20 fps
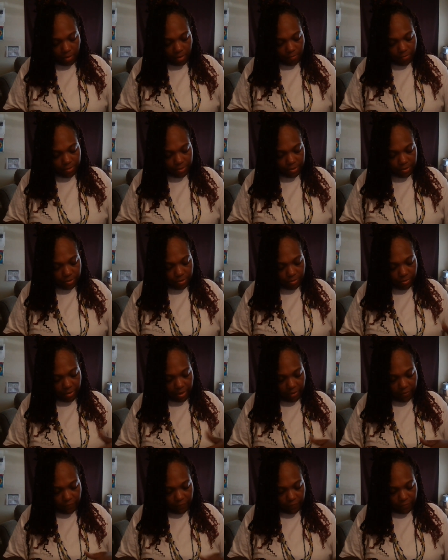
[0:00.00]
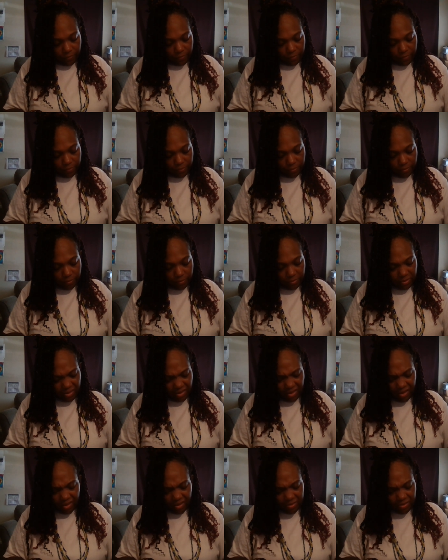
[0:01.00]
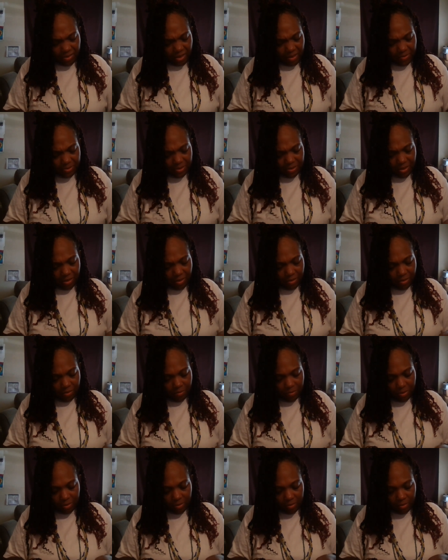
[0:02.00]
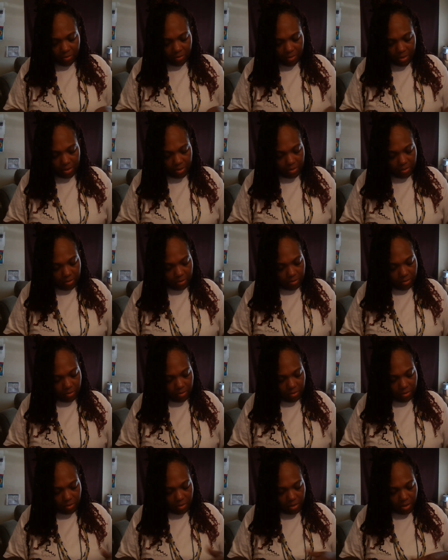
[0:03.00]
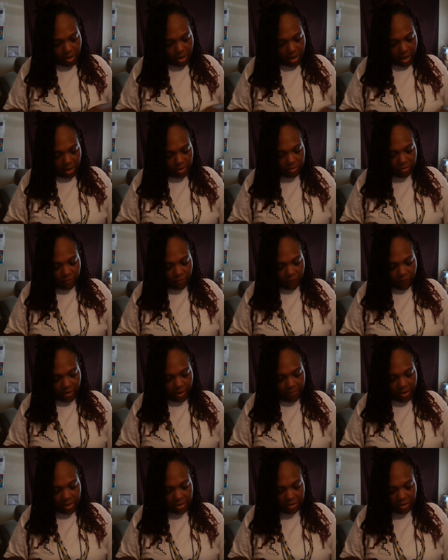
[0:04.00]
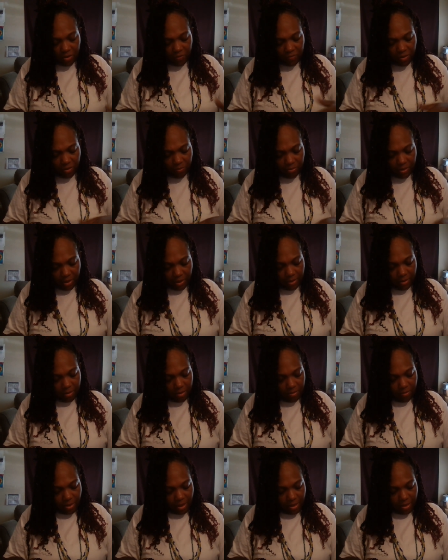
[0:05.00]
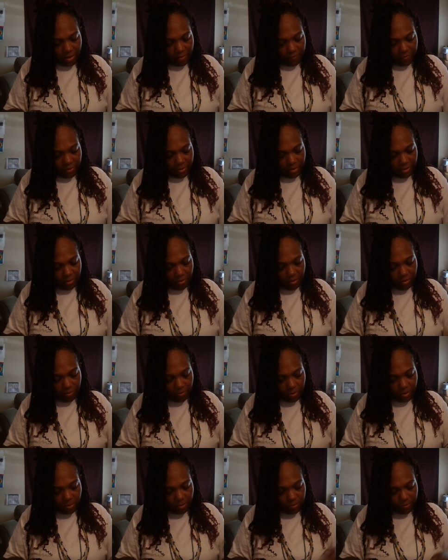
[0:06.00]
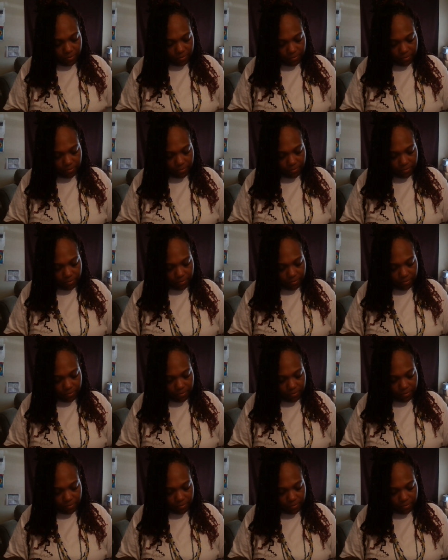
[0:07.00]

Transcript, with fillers: I'm just grateful. Can't stop saying it, man. Like, I used to find myself complaining about everything. Here we go.